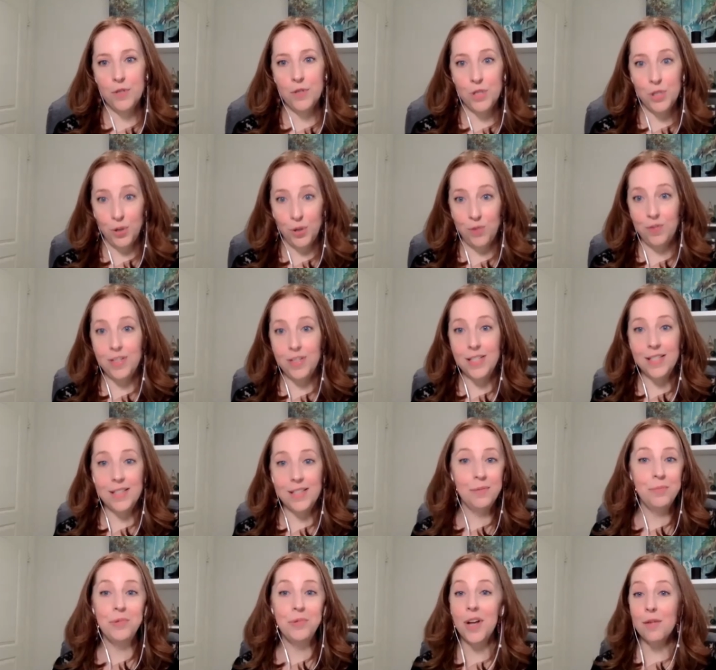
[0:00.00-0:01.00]
service
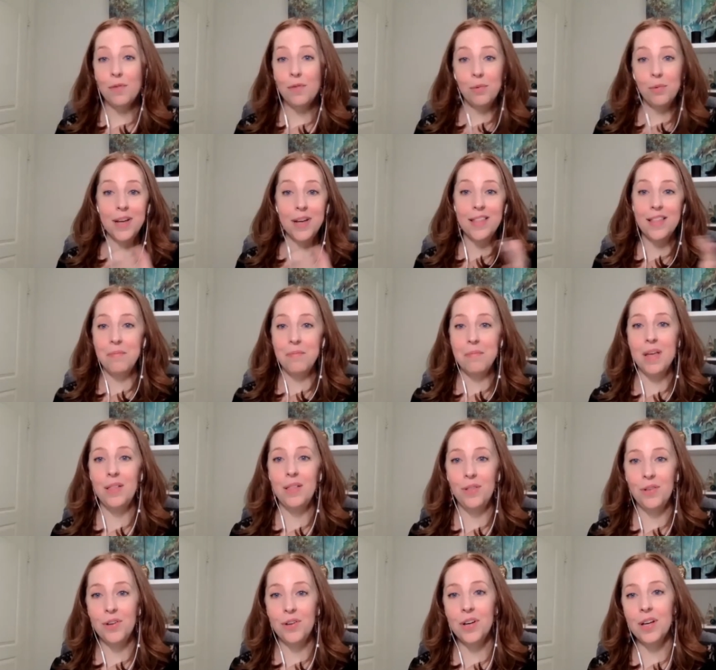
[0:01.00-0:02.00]
in whatever way that may
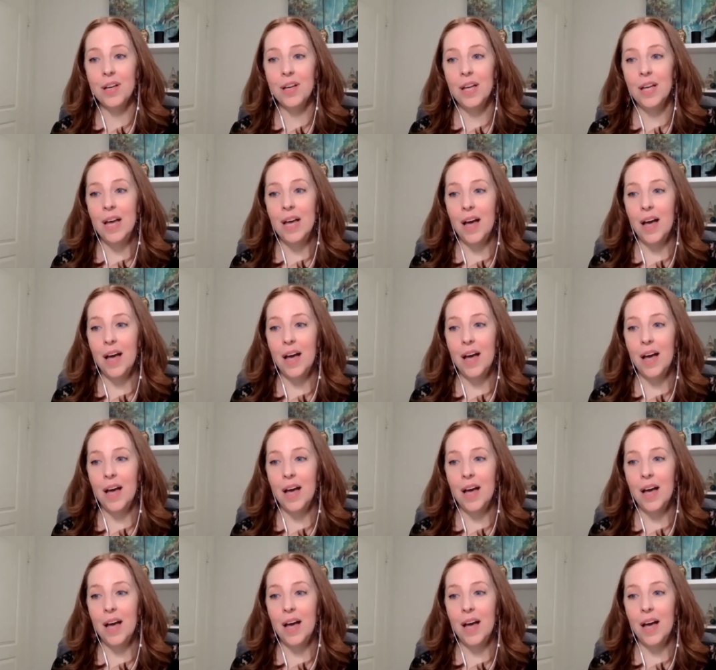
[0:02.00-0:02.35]
look,